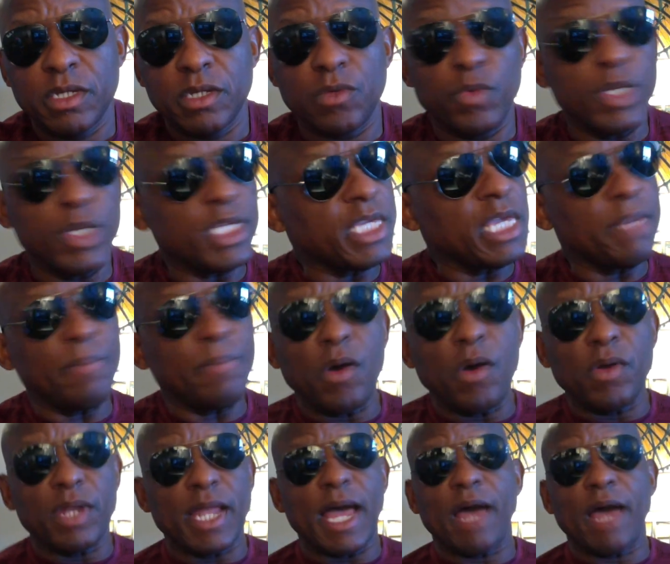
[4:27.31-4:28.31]
We keep
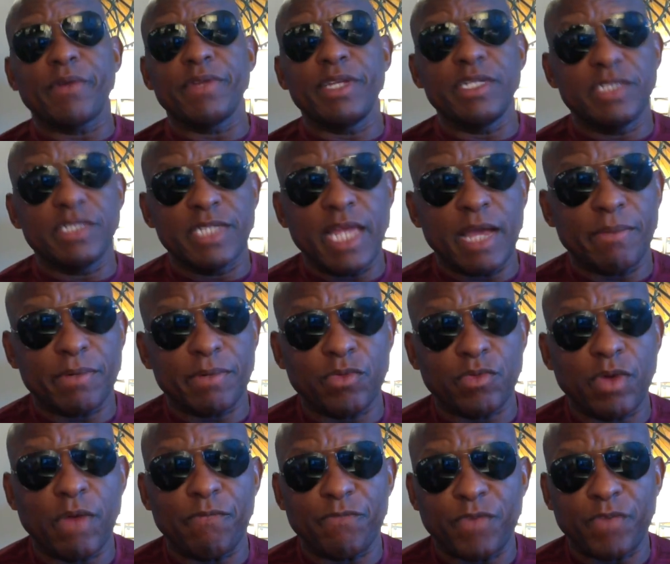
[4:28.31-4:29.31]
on allowing these damn
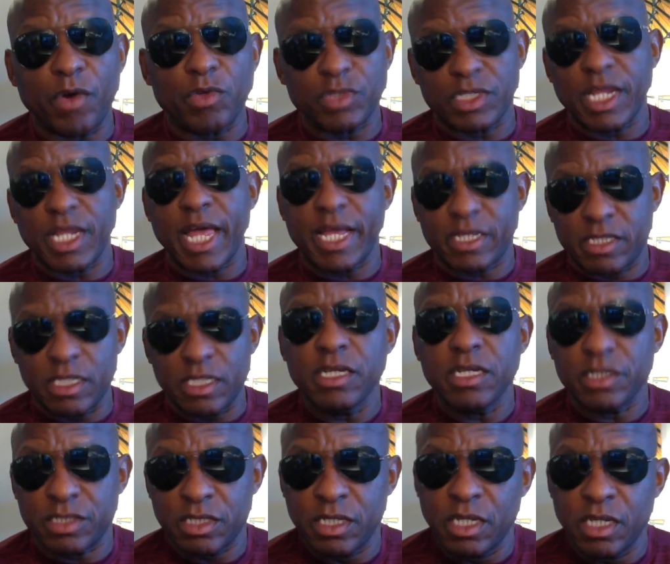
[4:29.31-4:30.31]
corrupt folks like
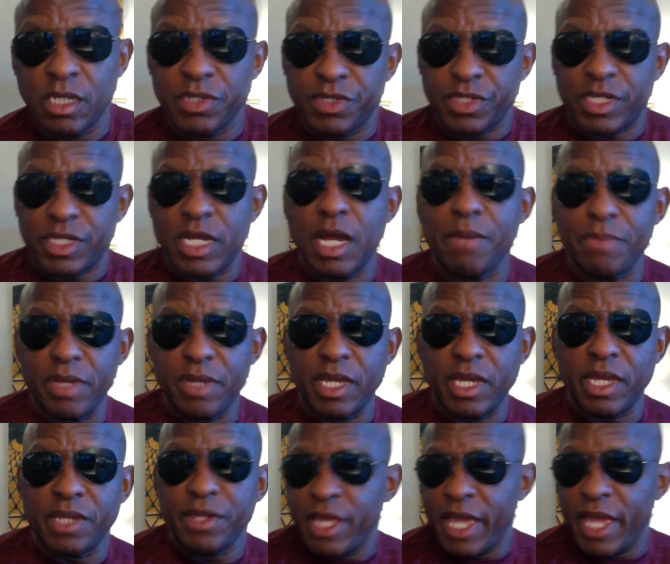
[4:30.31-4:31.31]
this to come
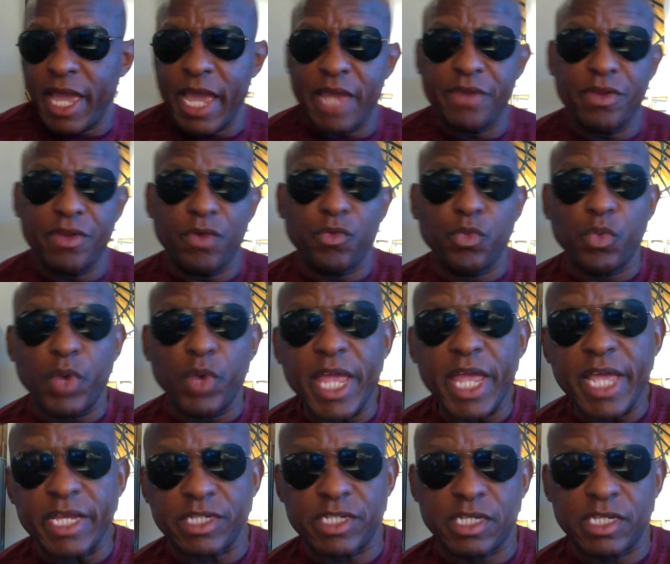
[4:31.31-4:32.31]
in and
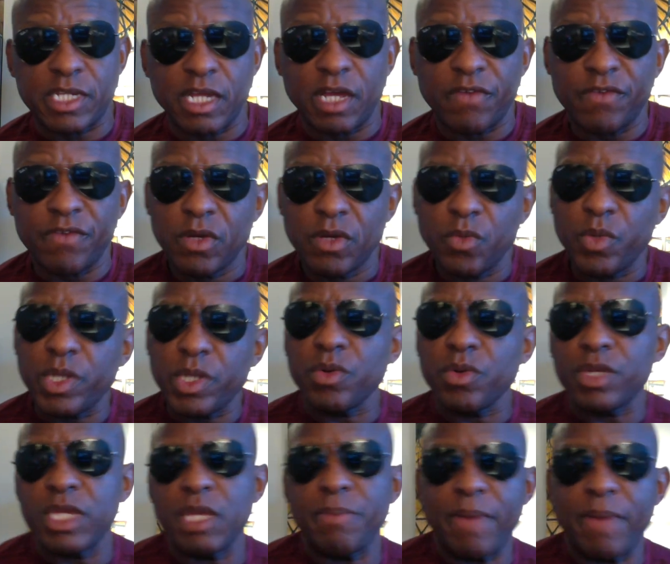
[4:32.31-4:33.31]
rig stuff. We're
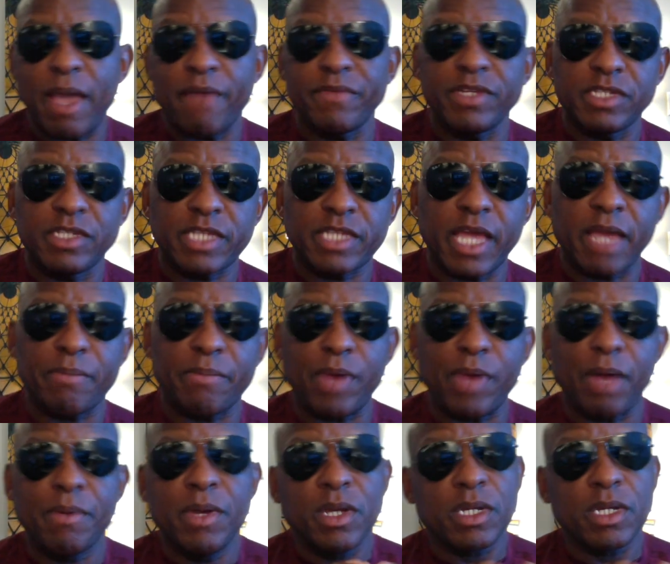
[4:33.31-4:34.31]
going to keep having these same
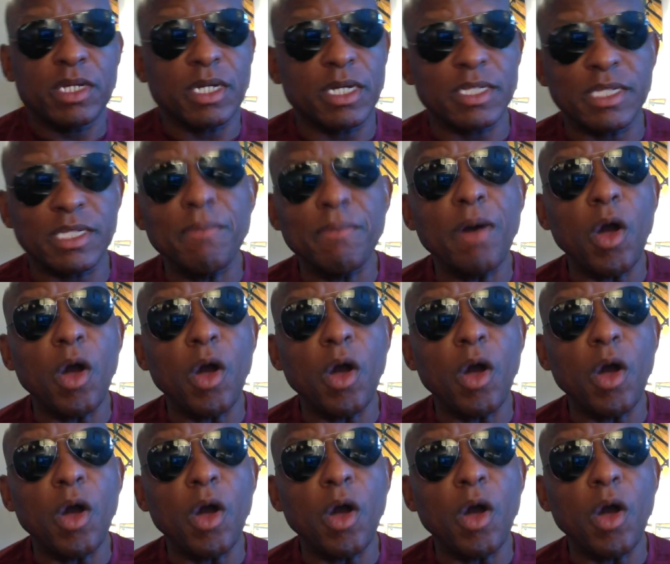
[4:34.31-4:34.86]
problems. Because I'm